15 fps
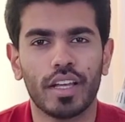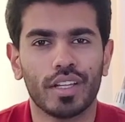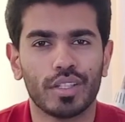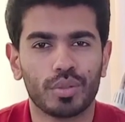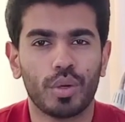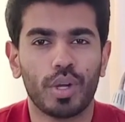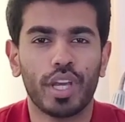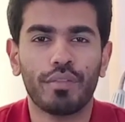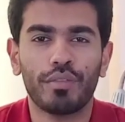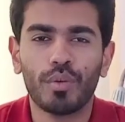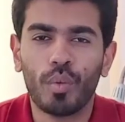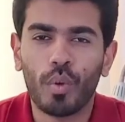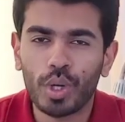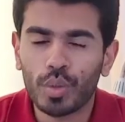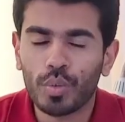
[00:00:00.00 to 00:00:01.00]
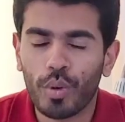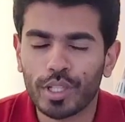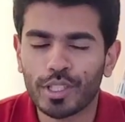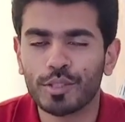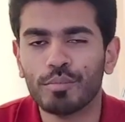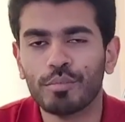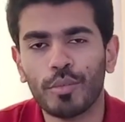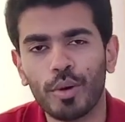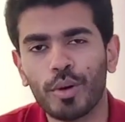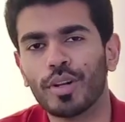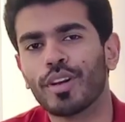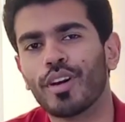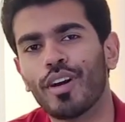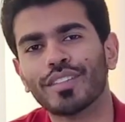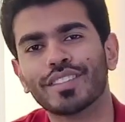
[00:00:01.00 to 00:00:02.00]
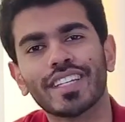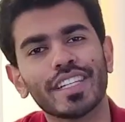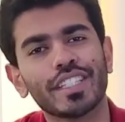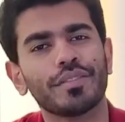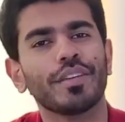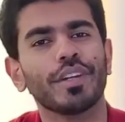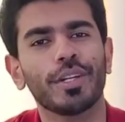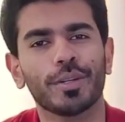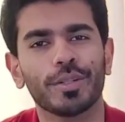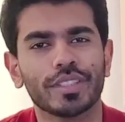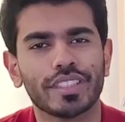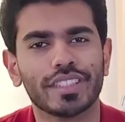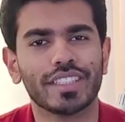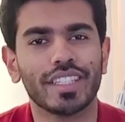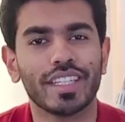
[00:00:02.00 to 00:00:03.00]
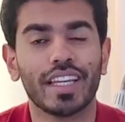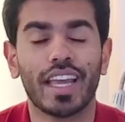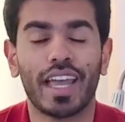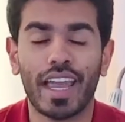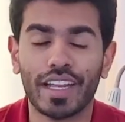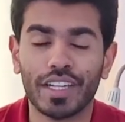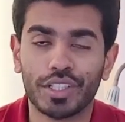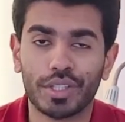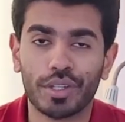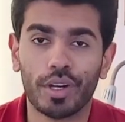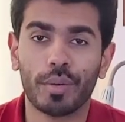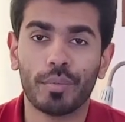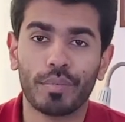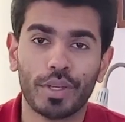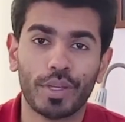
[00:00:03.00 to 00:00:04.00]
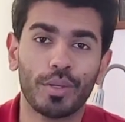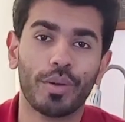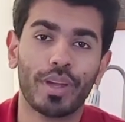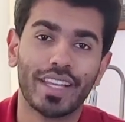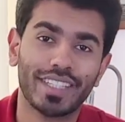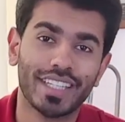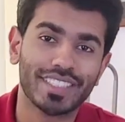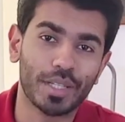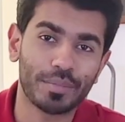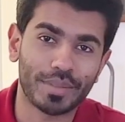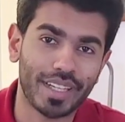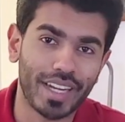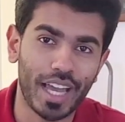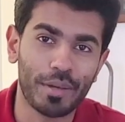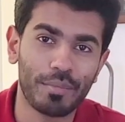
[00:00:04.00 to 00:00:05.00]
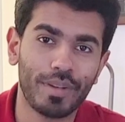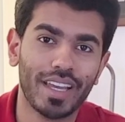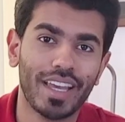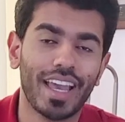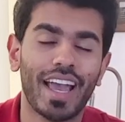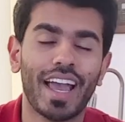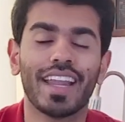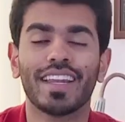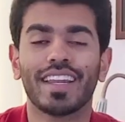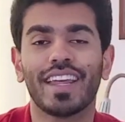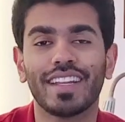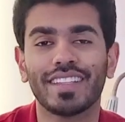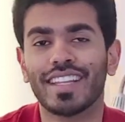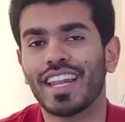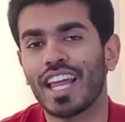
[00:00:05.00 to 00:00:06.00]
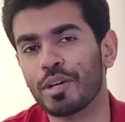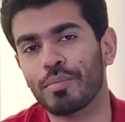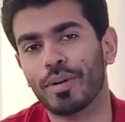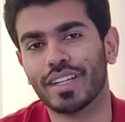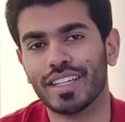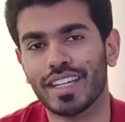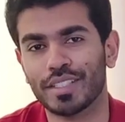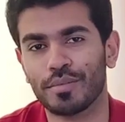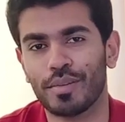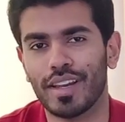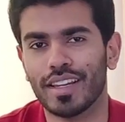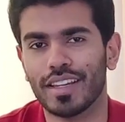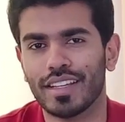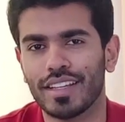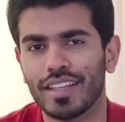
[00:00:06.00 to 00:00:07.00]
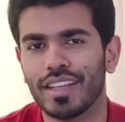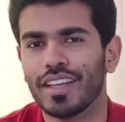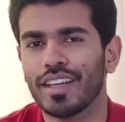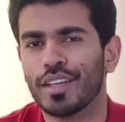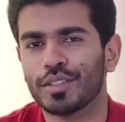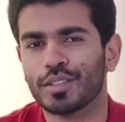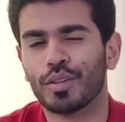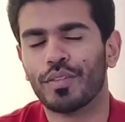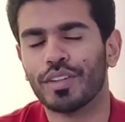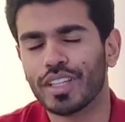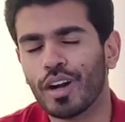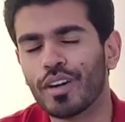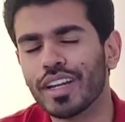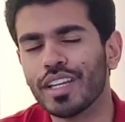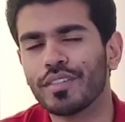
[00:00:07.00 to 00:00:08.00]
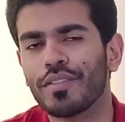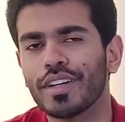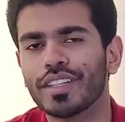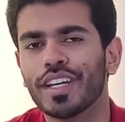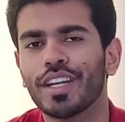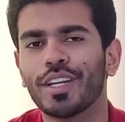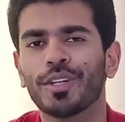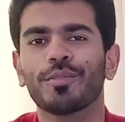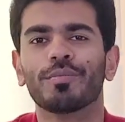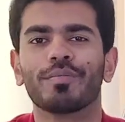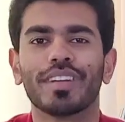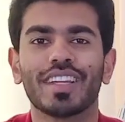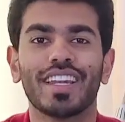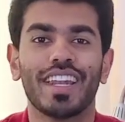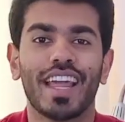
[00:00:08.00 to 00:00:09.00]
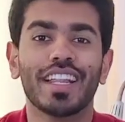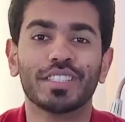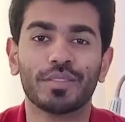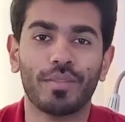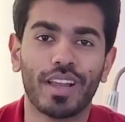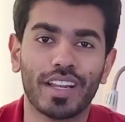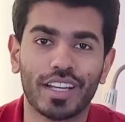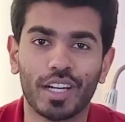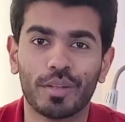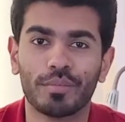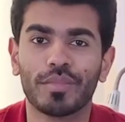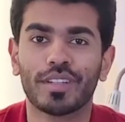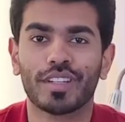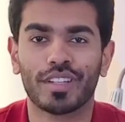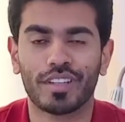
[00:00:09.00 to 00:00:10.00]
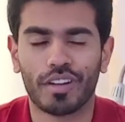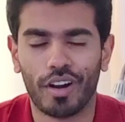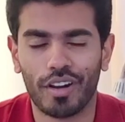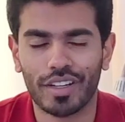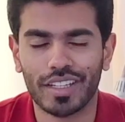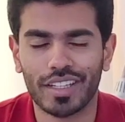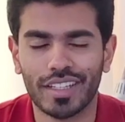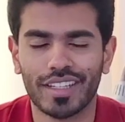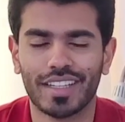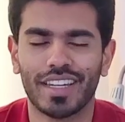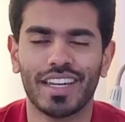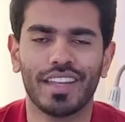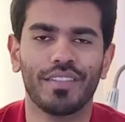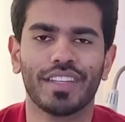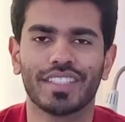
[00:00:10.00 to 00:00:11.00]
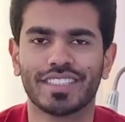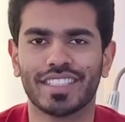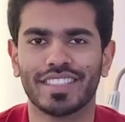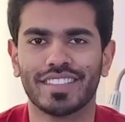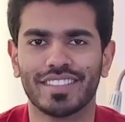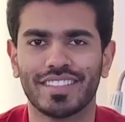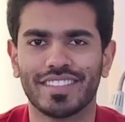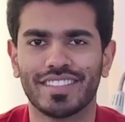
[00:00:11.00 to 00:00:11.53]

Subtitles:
So if you want to watch more of such videos, ensure you hit the subscribe and hit the like button as well. So without any further ado, let's welcome Conor Livingston.